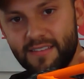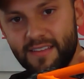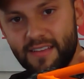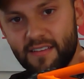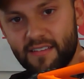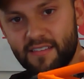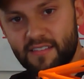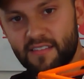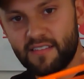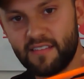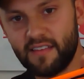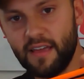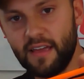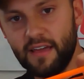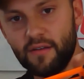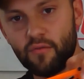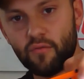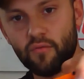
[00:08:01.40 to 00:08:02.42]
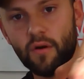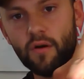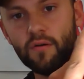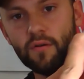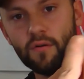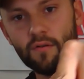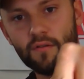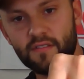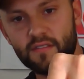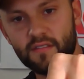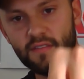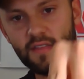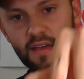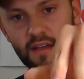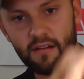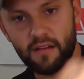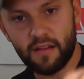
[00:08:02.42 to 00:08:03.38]
discs and rotors
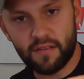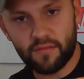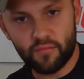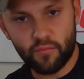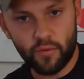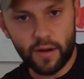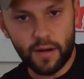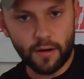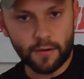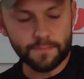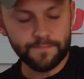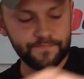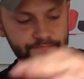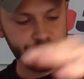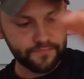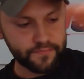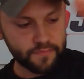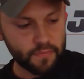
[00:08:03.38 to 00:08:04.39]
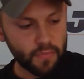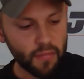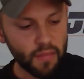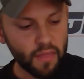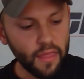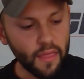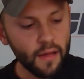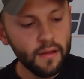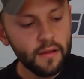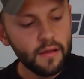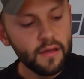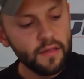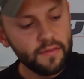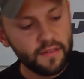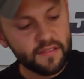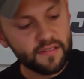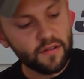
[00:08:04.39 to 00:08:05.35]
there as well.
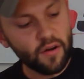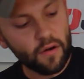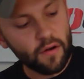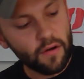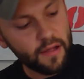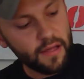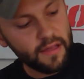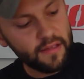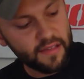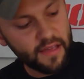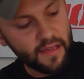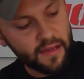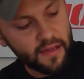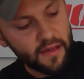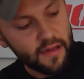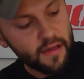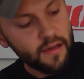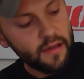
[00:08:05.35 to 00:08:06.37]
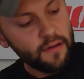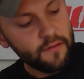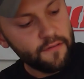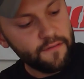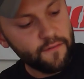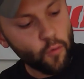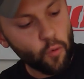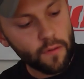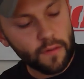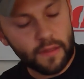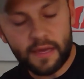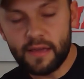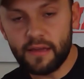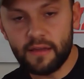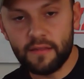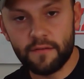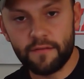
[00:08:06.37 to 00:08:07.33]
This car is a
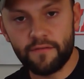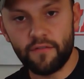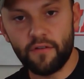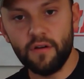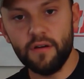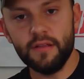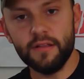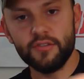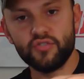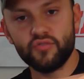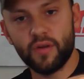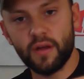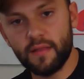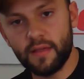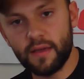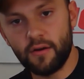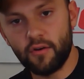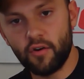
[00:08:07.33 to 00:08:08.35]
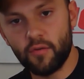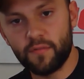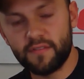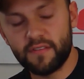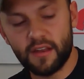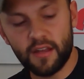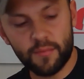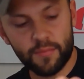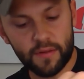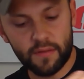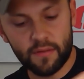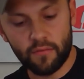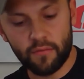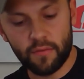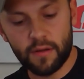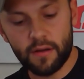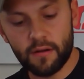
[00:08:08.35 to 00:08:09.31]
4-link in the front and trailing arm setup in the
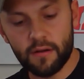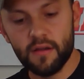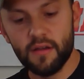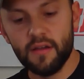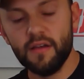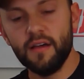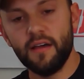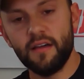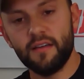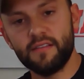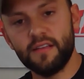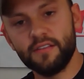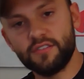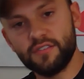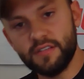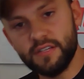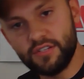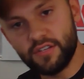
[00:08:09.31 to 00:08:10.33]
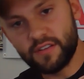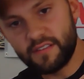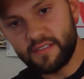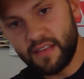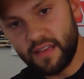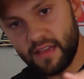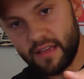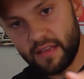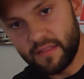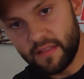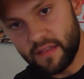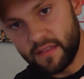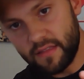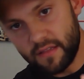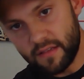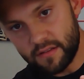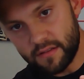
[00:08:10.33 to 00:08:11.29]
rear, essentially just saying
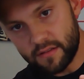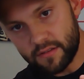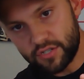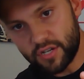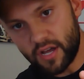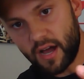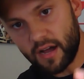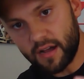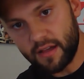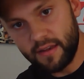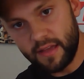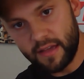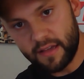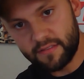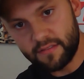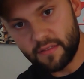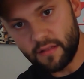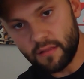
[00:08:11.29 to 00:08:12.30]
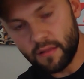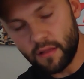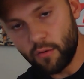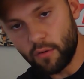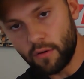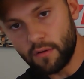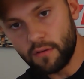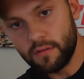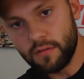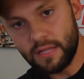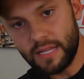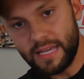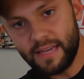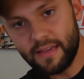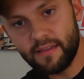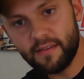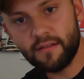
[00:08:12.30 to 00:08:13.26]
that the shock connects to the lower
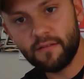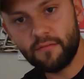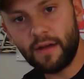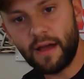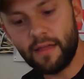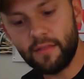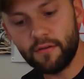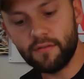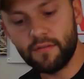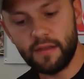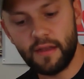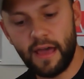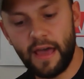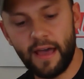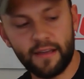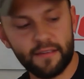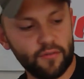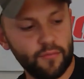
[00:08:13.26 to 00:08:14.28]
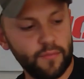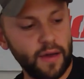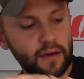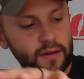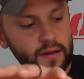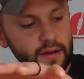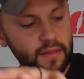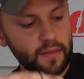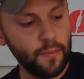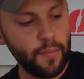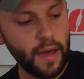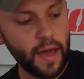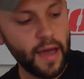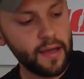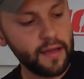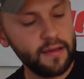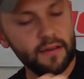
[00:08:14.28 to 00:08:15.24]
link rather than axle mounted in the
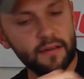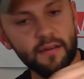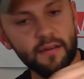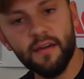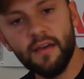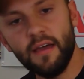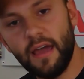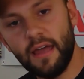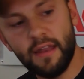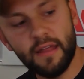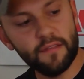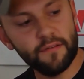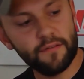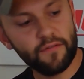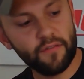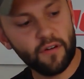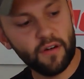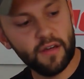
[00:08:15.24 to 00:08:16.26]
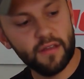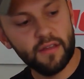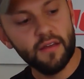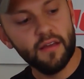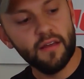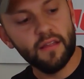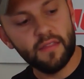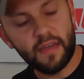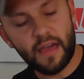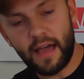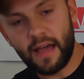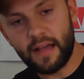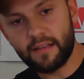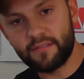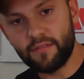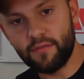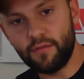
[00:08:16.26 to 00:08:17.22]
back. And in the front, the
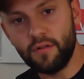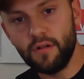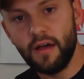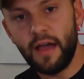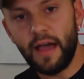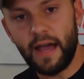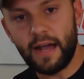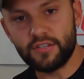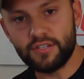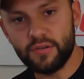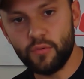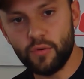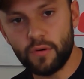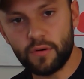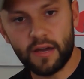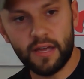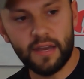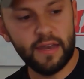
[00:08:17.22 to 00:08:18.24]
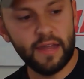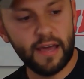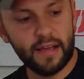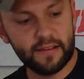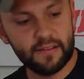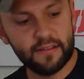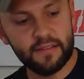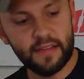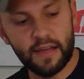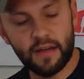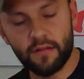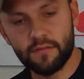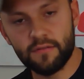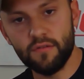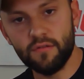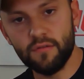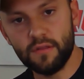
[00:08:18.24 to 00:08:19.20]
axle actually will connect down
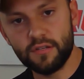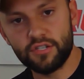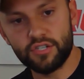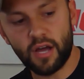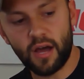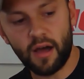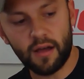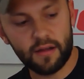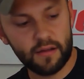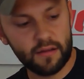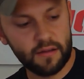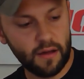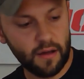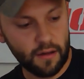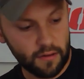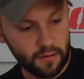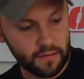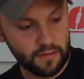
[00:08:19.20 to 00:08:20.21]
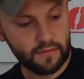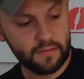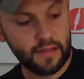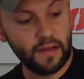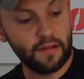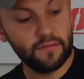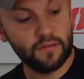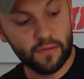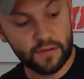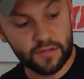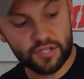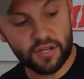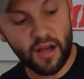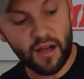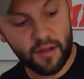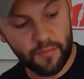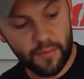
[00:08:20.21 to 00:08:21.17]
to the shock, or down to a
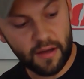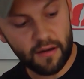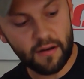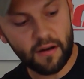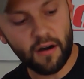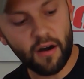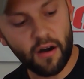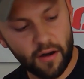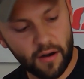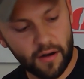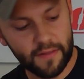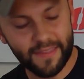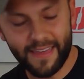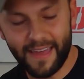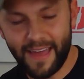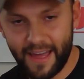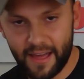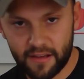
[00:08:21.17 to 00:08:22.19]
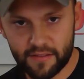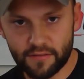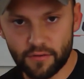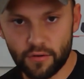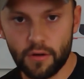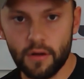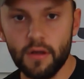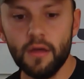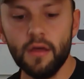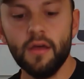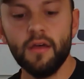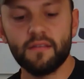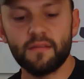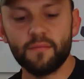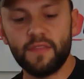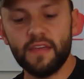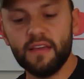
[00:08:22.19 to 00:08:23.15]
shock mount on the axle.
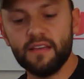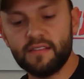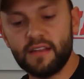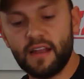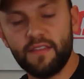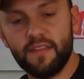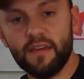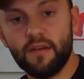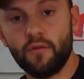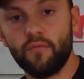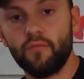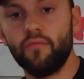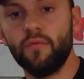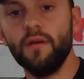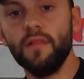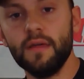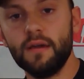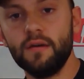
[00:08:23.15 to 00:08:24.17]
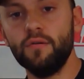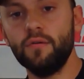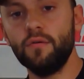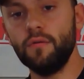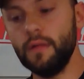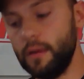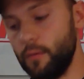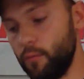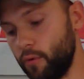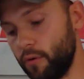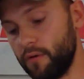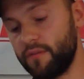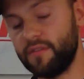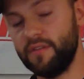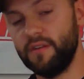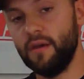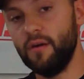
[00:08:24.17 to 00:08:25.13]
Some things that I think are really cool and
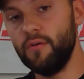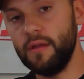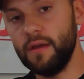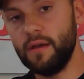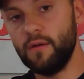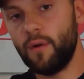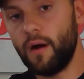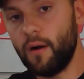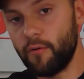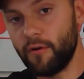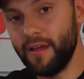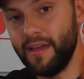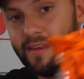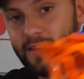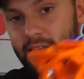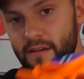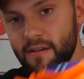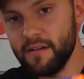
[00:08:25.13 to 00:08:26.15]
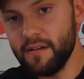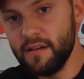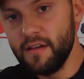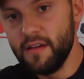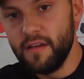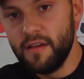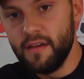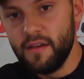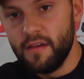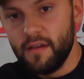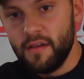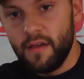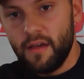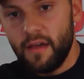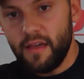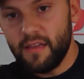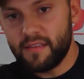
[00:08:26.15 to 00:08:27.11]
worth noting while we're in here
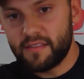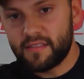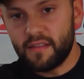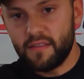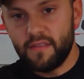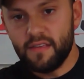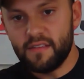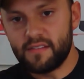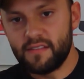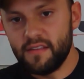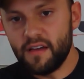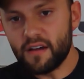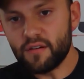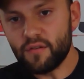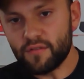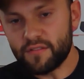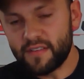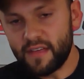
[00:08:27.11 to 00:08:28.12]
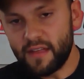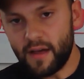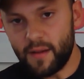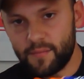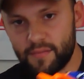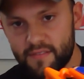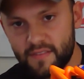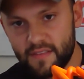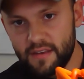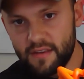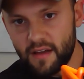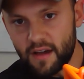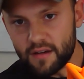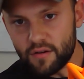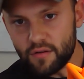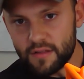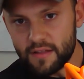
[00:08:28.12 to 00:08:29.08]
is these knuckle setups. The
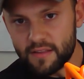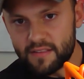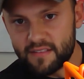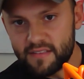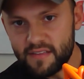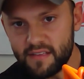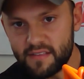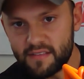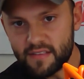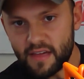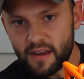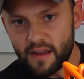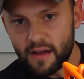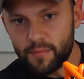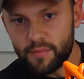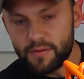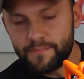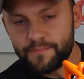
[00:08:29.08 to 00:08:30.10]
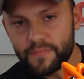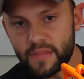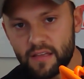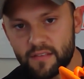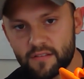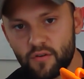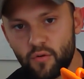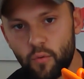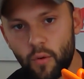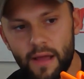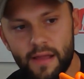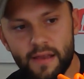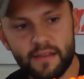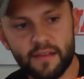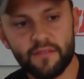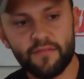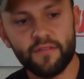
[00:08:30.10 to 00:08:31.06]
knuckle and C setup is quite
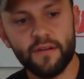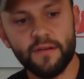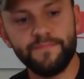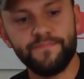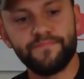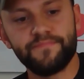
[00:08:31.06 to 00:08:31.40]
different